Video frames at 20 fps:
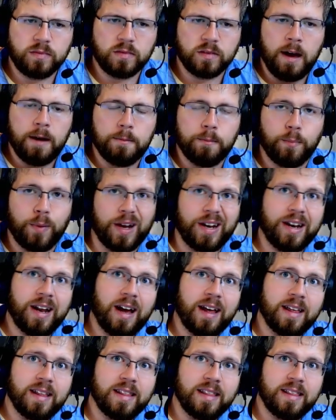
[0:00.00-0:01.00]
But not
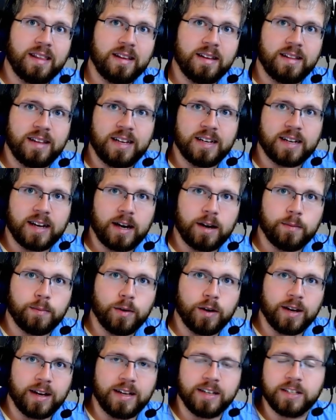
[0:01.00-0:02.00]
the entire
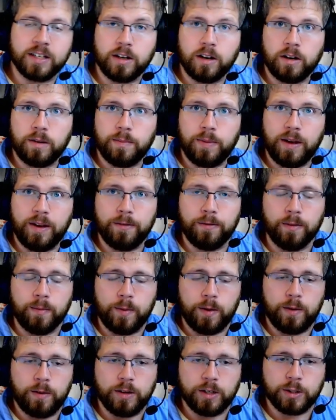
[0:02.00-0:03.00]
book isn't going to be from
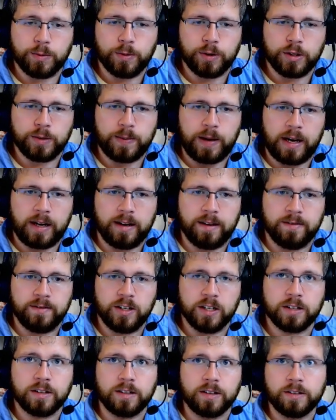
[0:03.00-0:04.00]
Una's perspective,
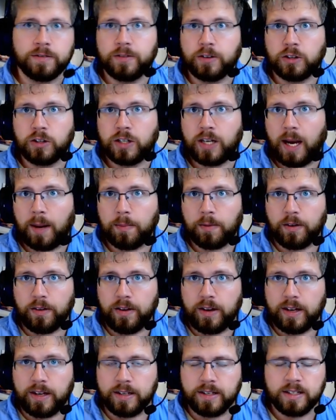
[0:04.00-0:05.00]
just this first chapter
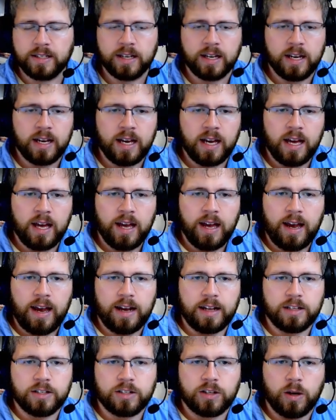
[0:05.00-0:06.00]
is.
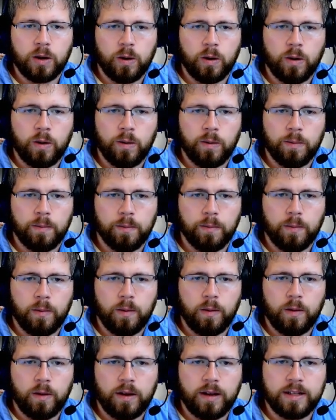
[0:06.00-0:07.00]
And so
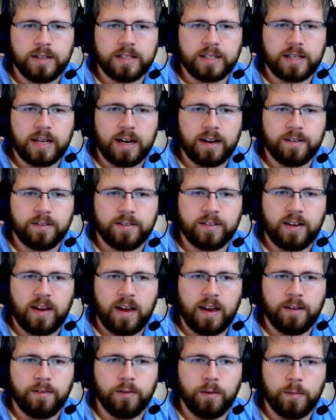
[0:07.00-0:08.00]
instead of
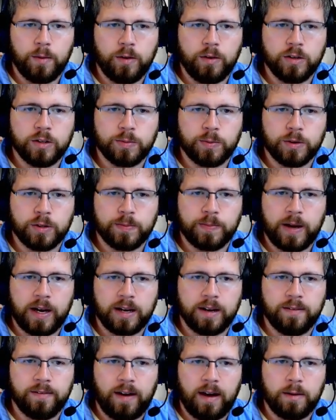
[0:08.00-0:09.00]
saying from Una's
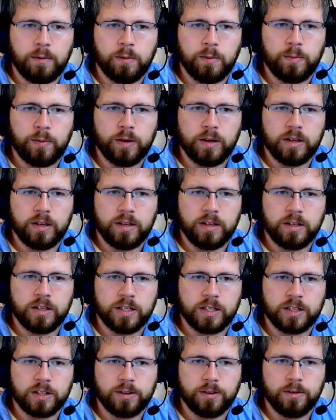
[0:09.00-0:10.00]
perspective, I will put
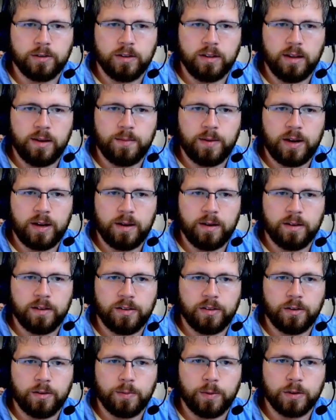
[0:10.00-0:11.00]
just third limit
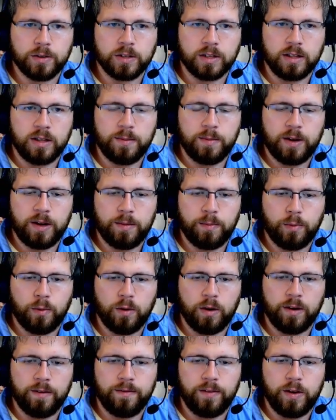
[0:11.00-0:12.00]
third person limited
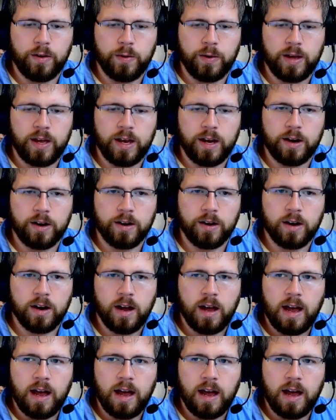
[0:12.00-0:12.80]
point of view here.